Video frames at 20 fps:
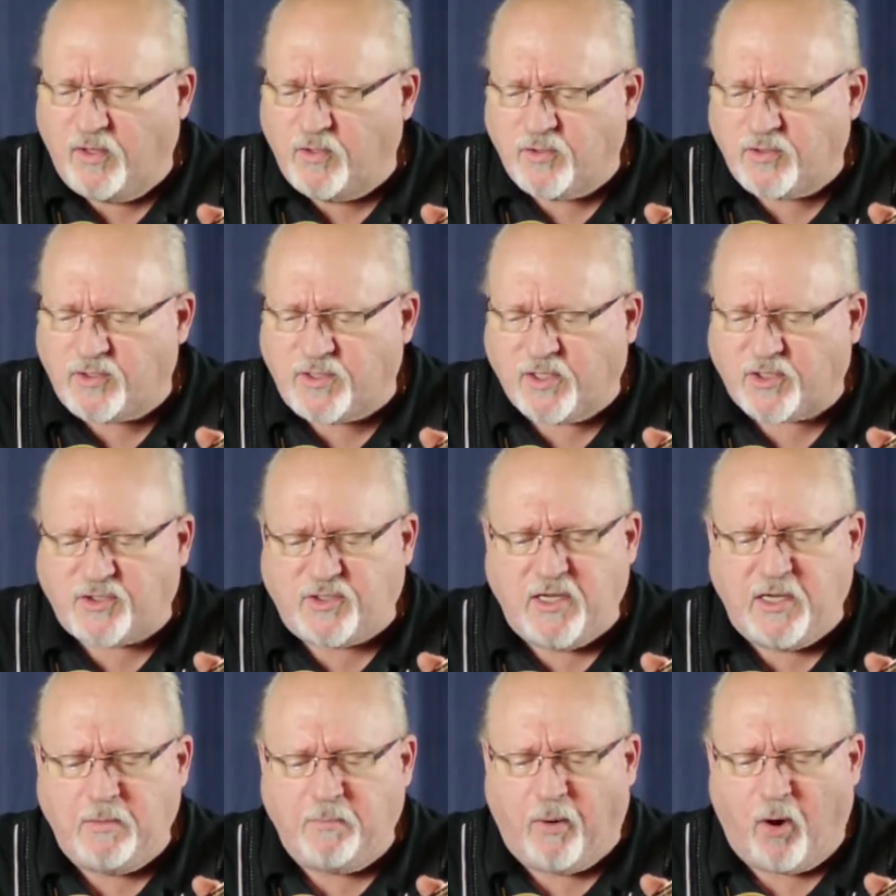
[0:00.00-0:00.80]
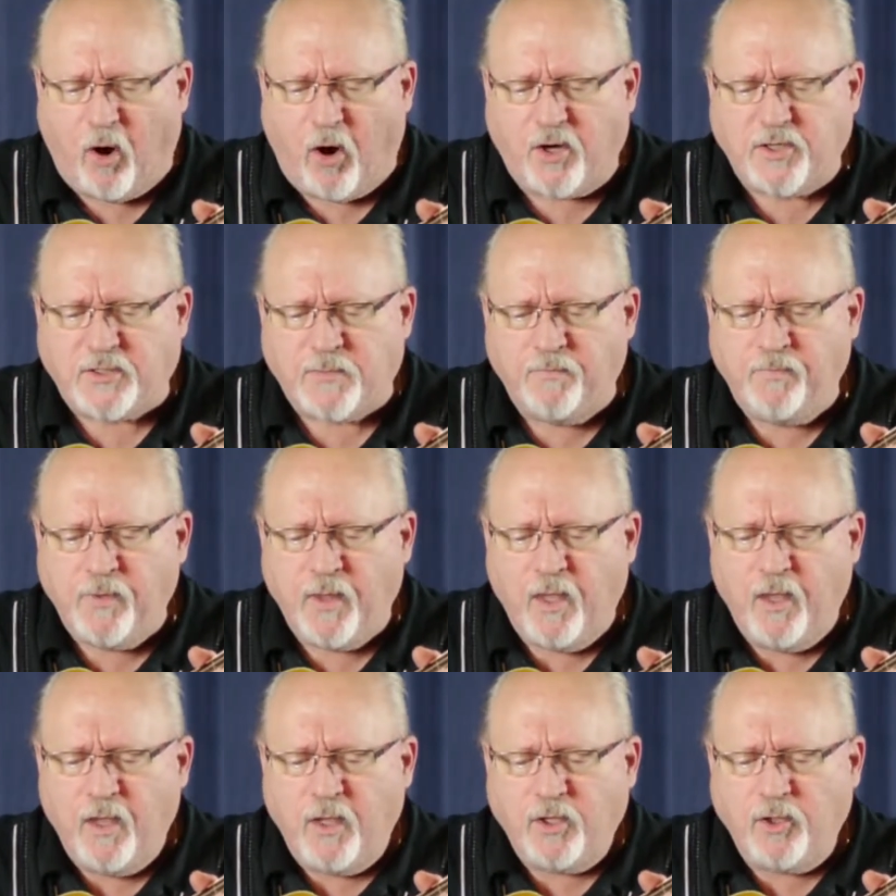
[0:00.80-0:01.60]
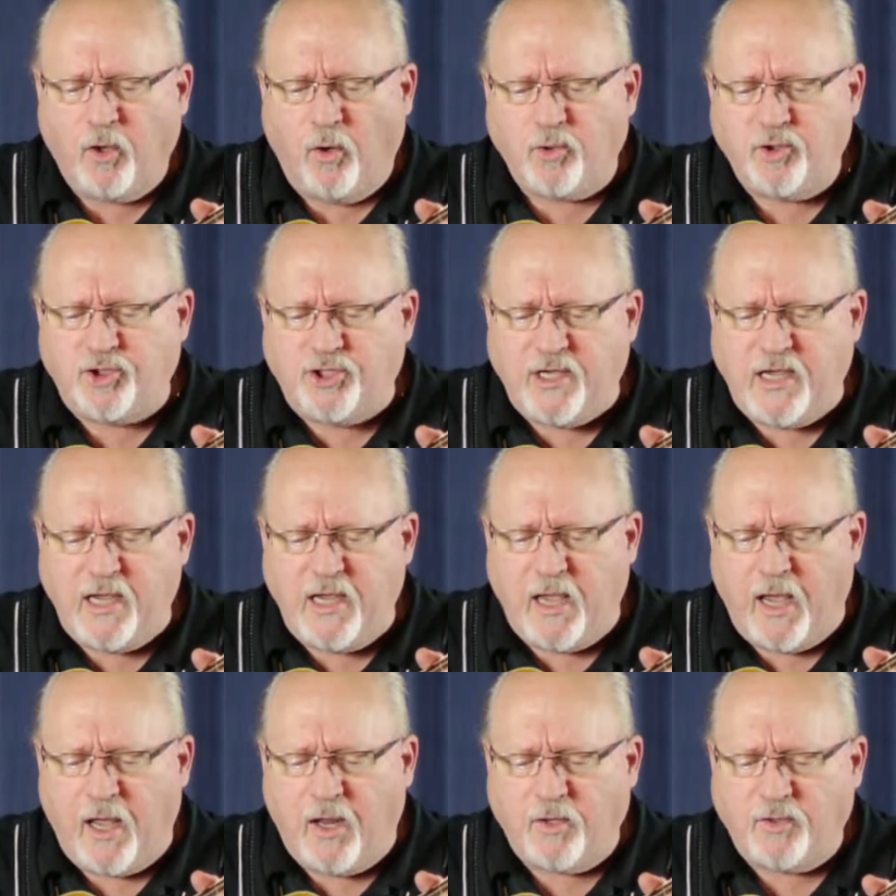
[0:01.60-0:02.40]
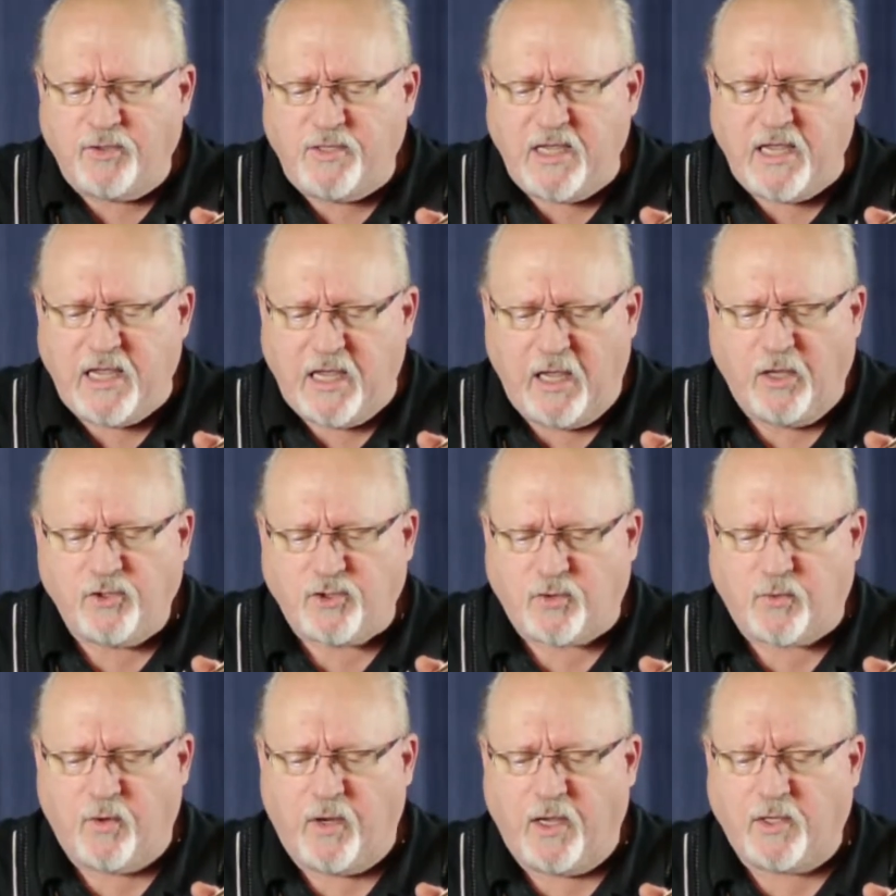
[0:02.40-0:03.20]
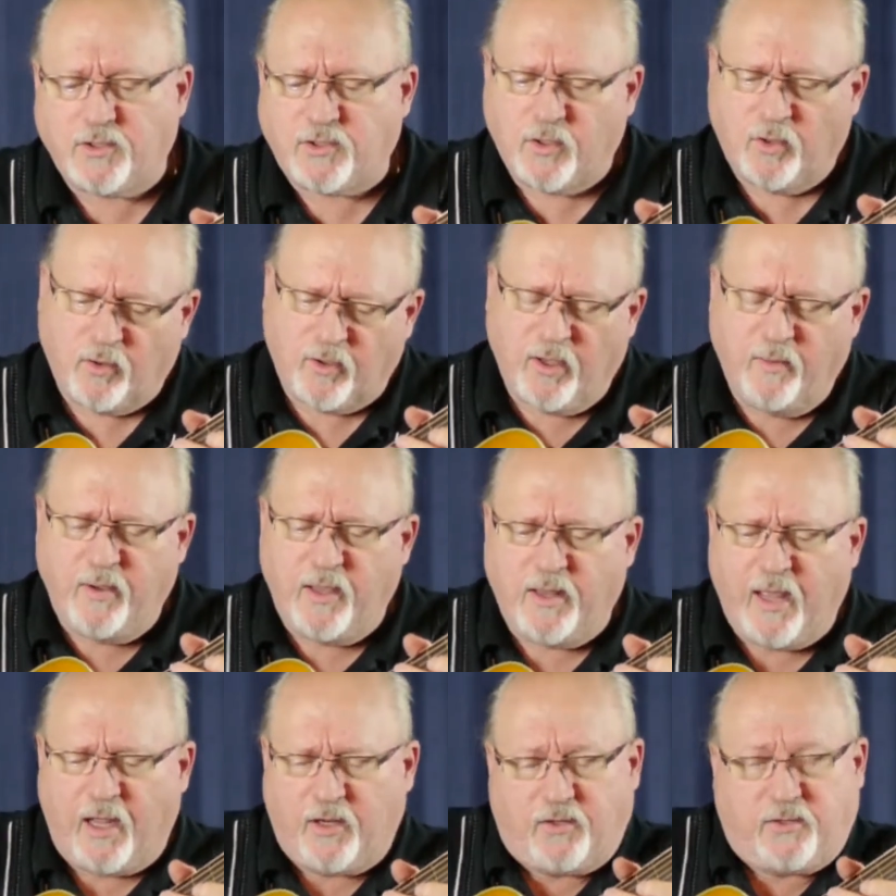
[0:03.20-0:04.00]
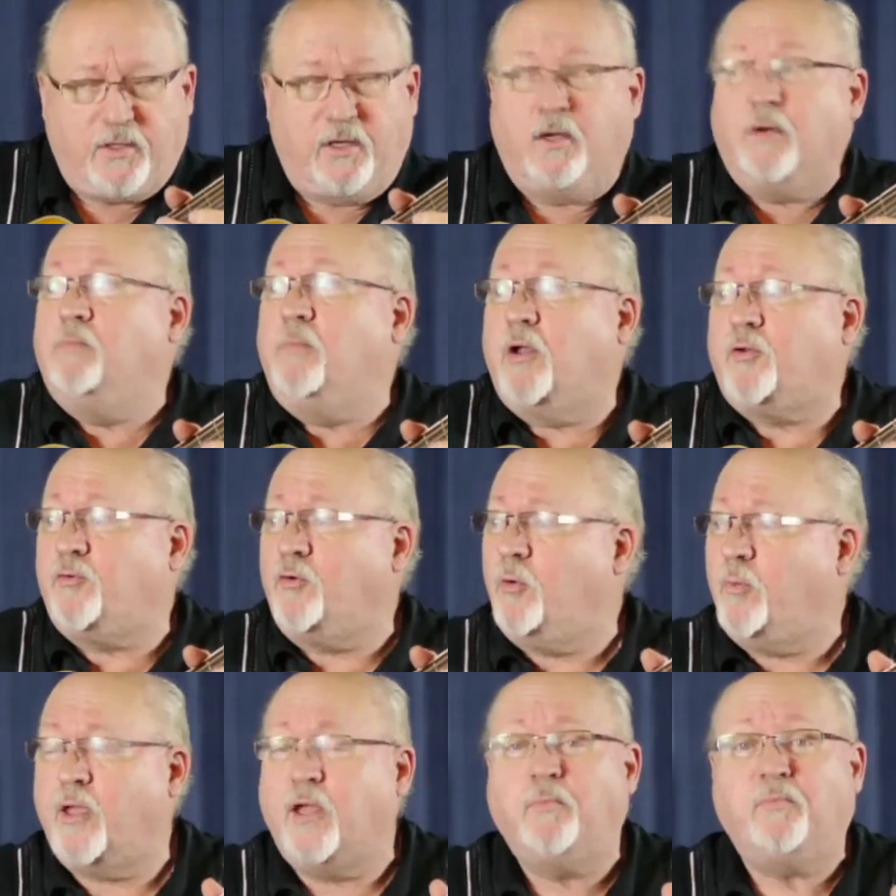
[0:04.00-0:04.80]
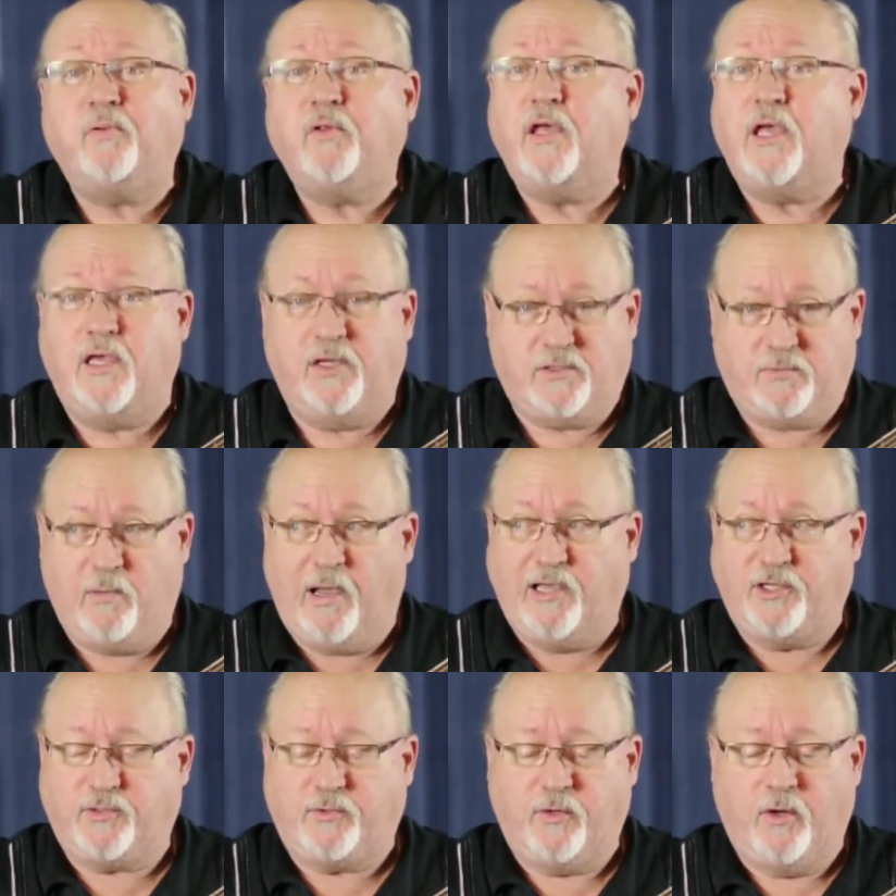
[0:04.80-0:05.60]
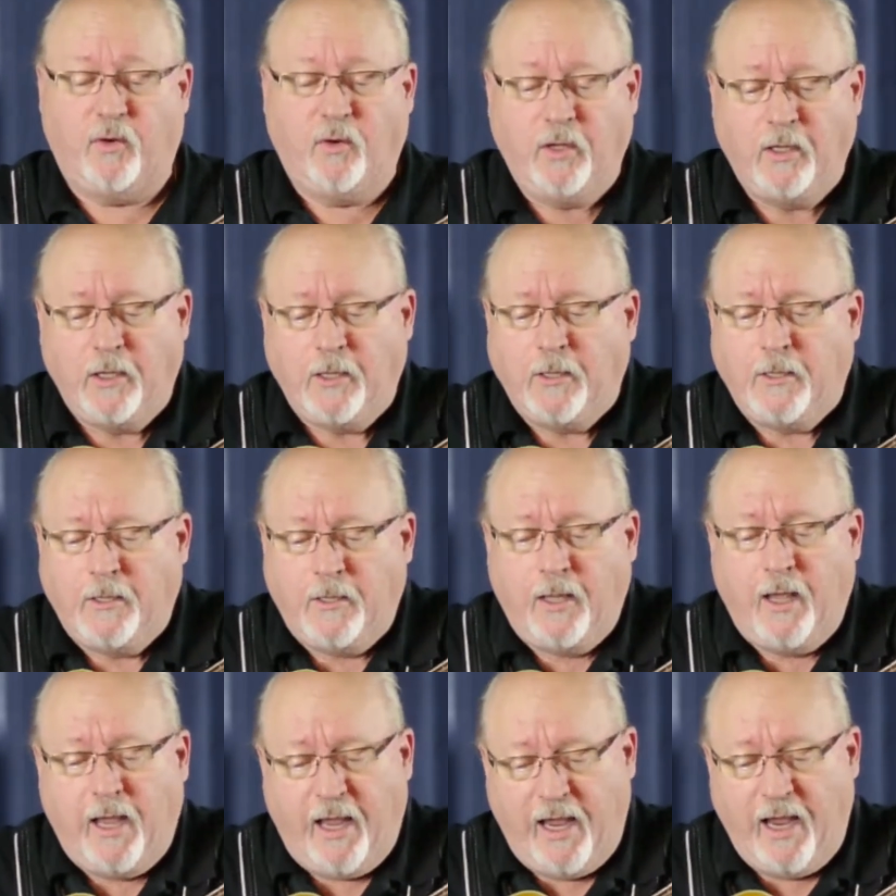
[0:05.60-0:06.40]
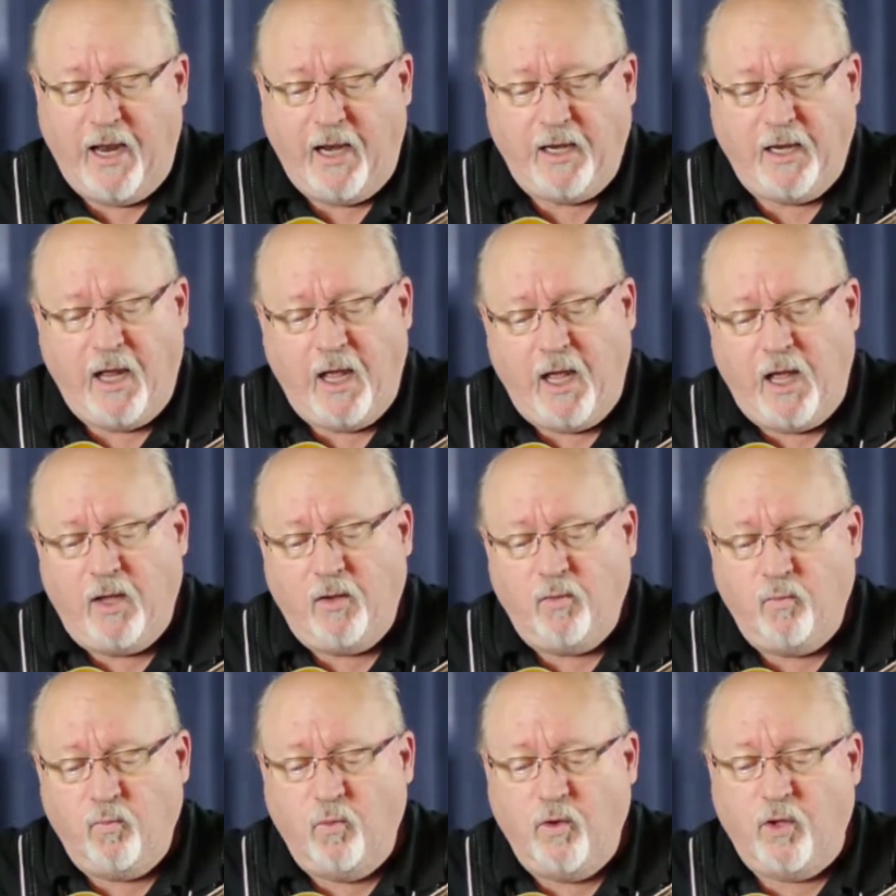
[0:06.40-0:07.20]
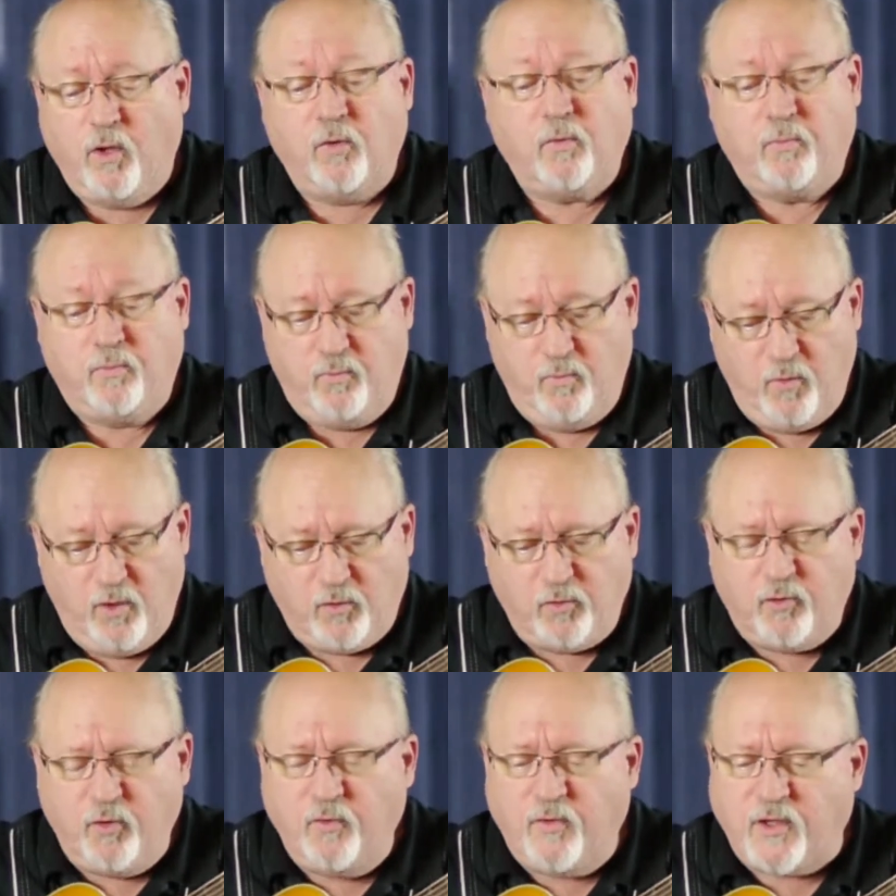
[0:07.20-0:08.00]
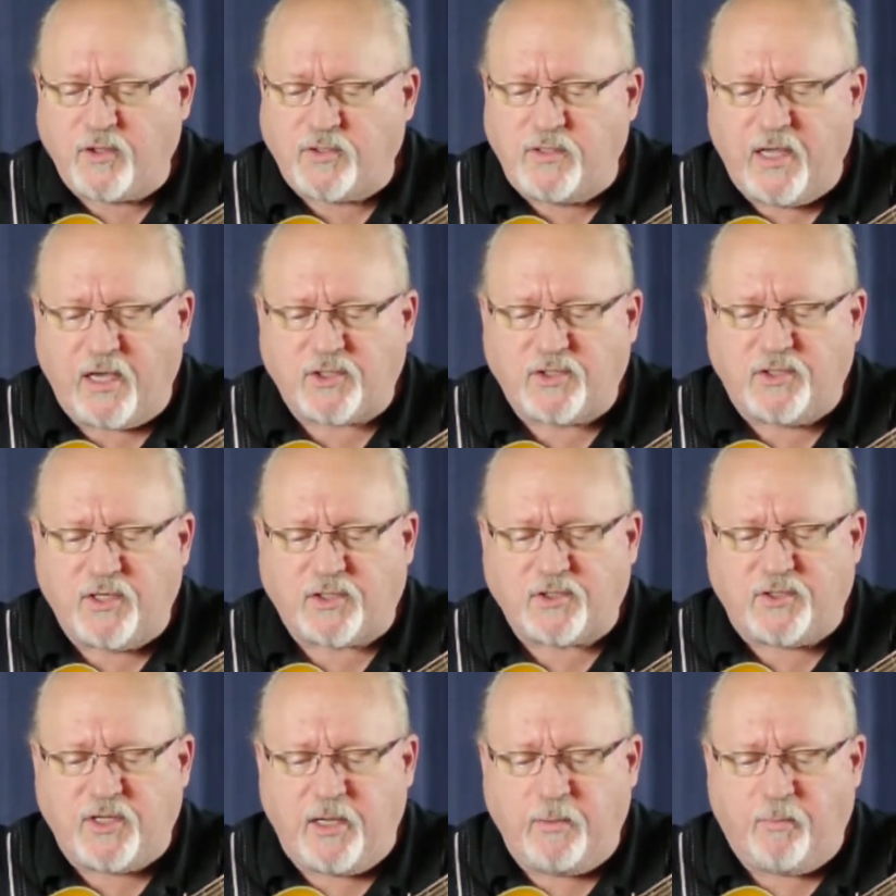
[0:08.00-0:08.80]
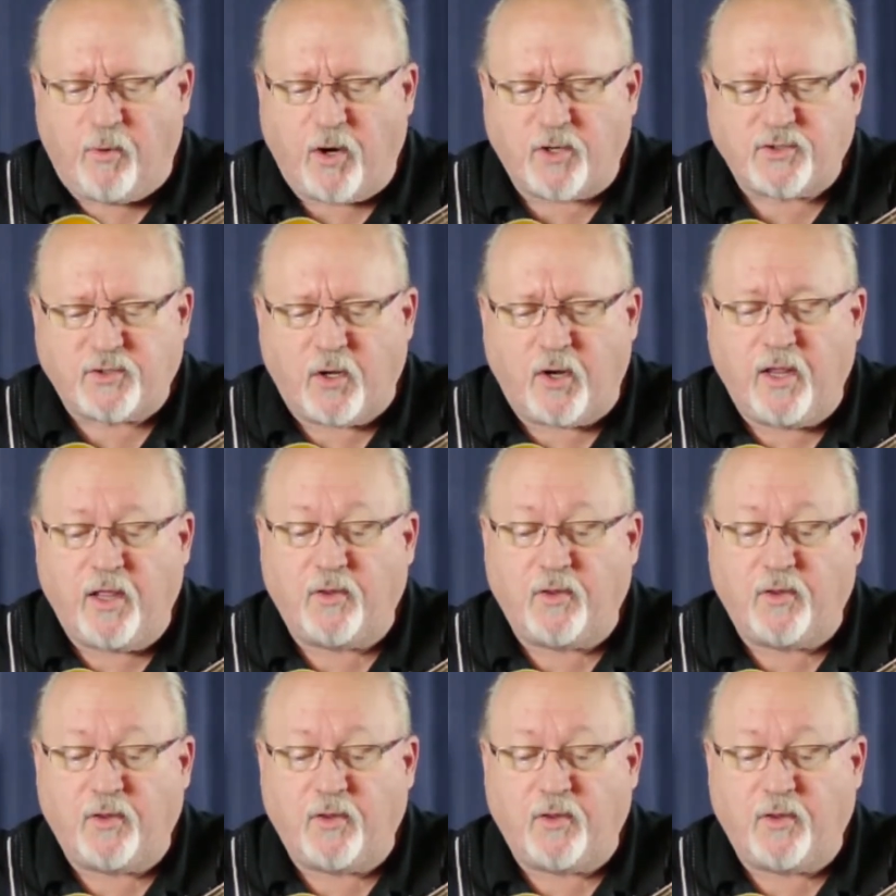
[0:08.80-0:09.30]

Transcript: 16 bars. Go G and D strings. So give me that metronome again, please, maestro. And we'll do this next 16 bars. Starting